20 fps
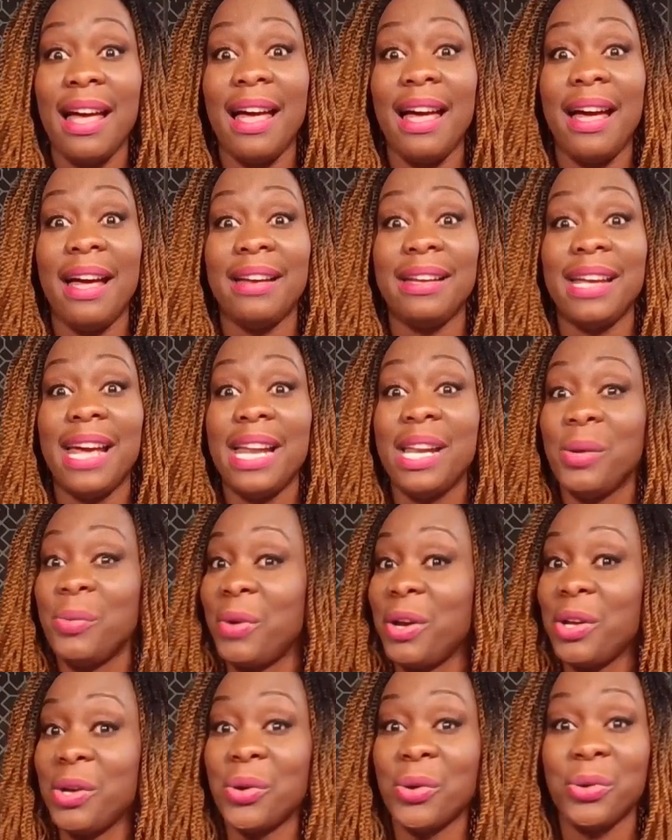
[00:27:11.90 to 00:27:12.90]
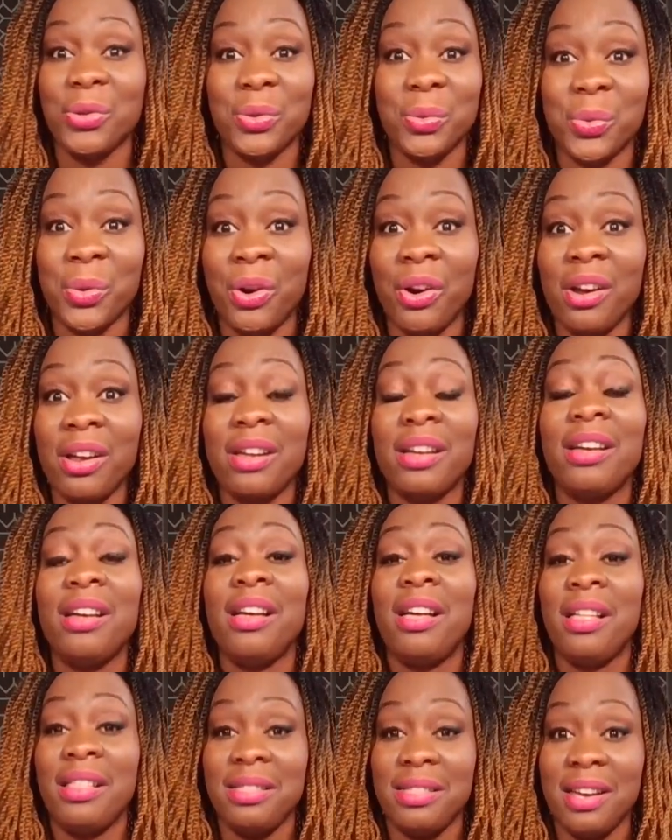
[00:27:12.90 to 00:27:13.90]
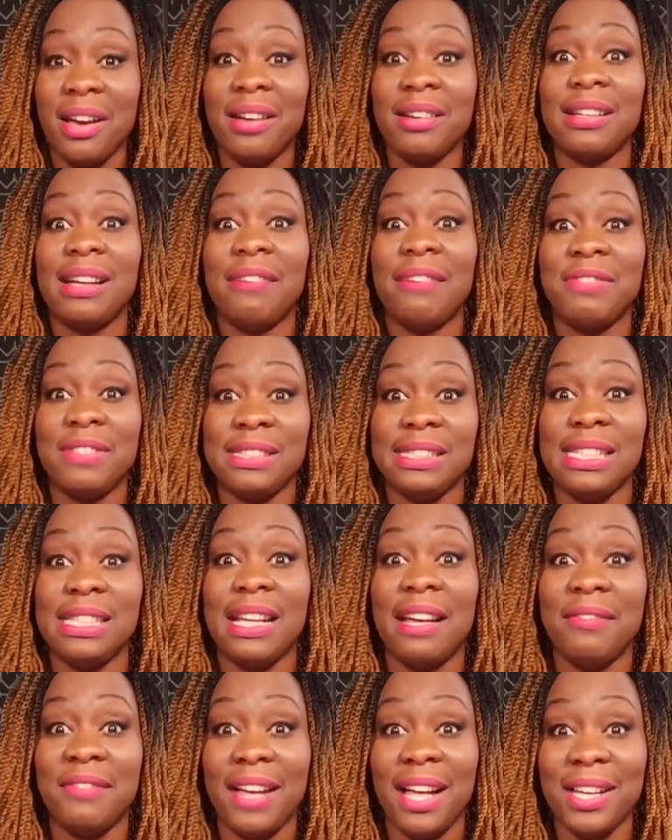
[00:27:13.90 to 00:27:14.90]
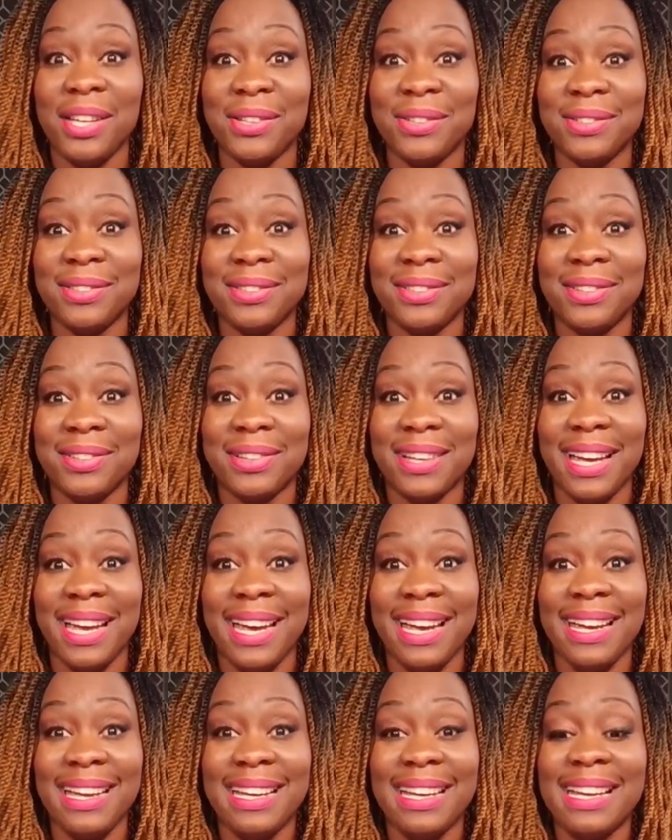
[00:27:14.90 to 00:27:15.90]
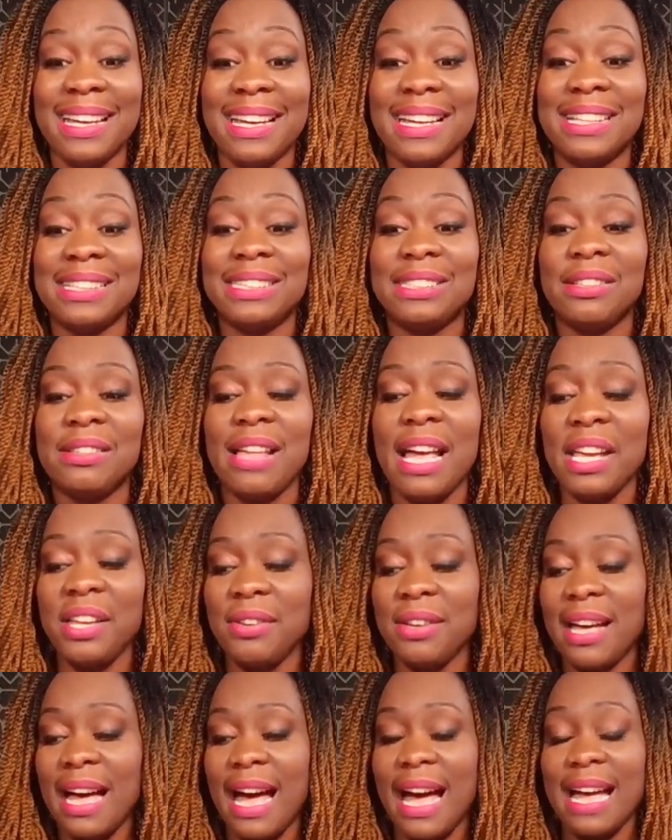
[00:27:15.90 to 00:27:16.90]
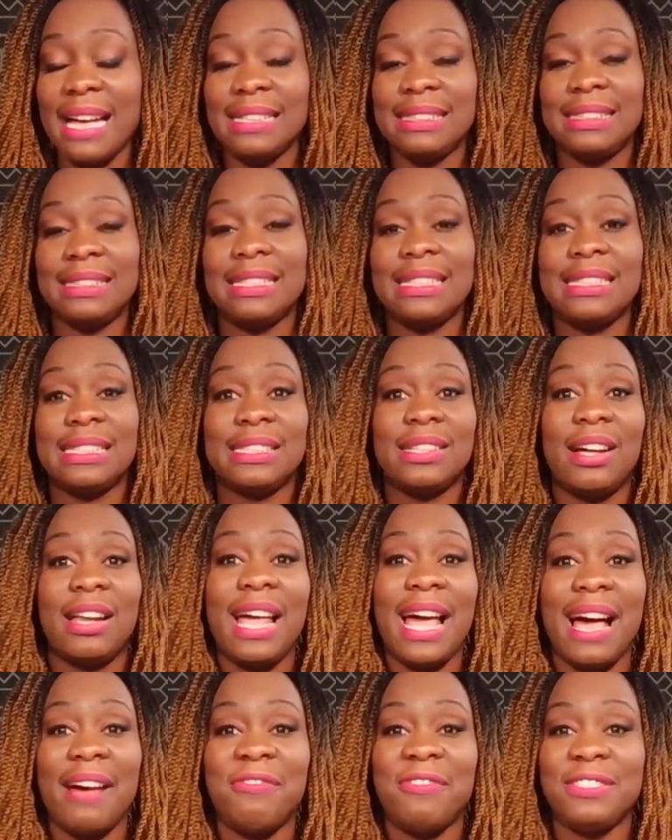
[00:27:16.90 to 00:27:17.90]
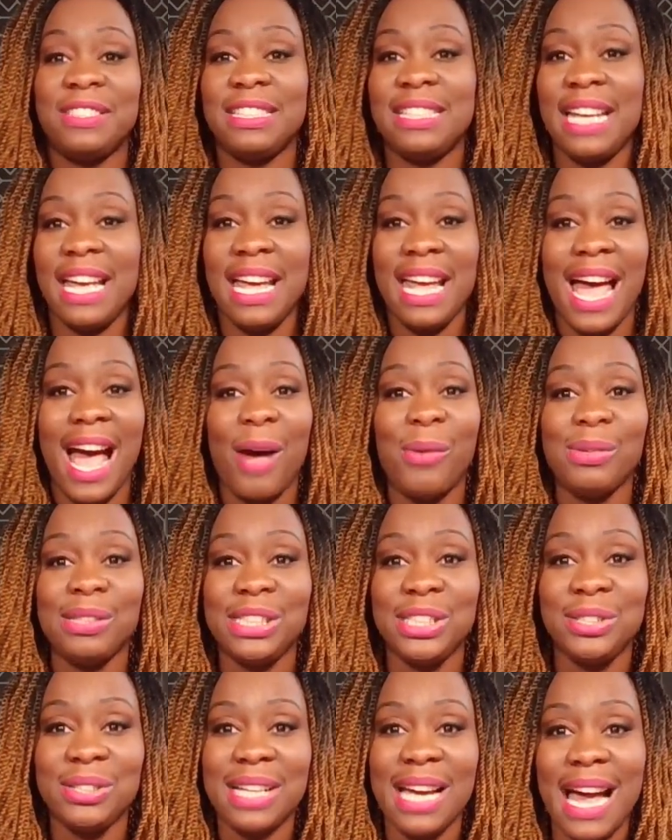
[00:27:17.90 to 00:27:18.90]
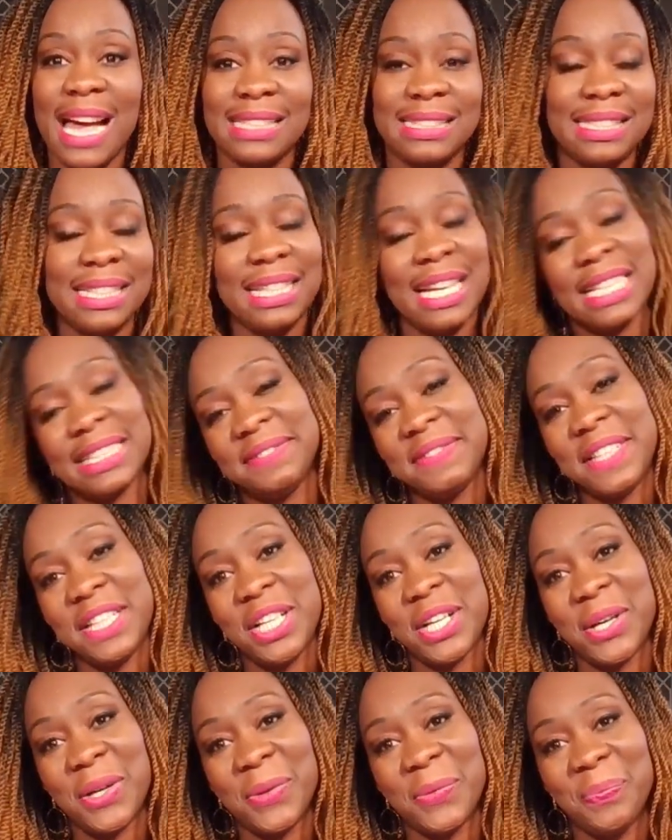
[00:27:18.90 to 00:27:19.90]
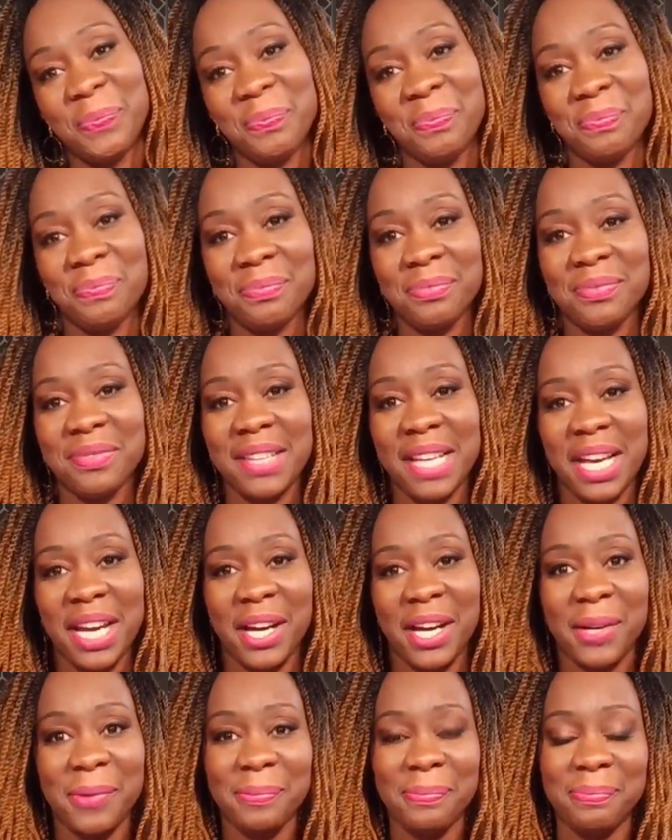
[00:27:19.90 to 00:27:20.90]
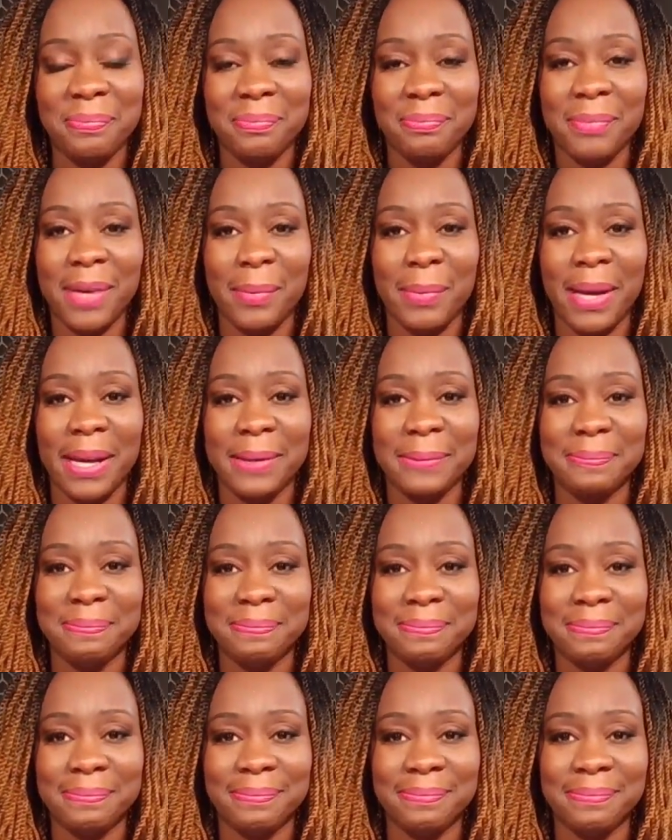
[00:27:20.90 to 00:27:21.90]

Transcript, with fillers: And anywhere you go to work, you're going to have to see that value. Okay. So thank you guys. This is all I have for today. I will see you guys in the next video. Take care. Bye bye.